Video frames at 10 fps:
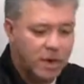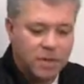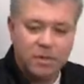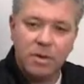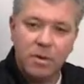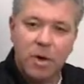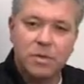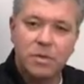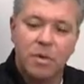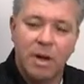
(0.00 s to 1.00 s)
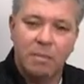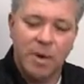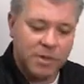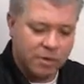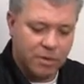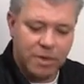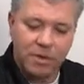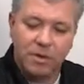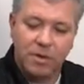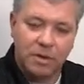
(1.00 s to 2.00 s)
so you also want to make sure that
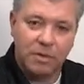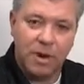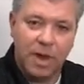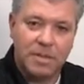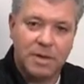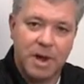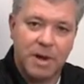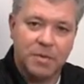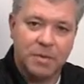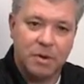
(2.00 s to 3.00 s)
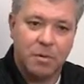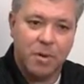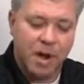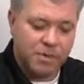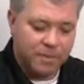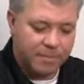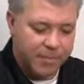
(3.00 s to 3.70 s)
you can utilize an Auto Zero module.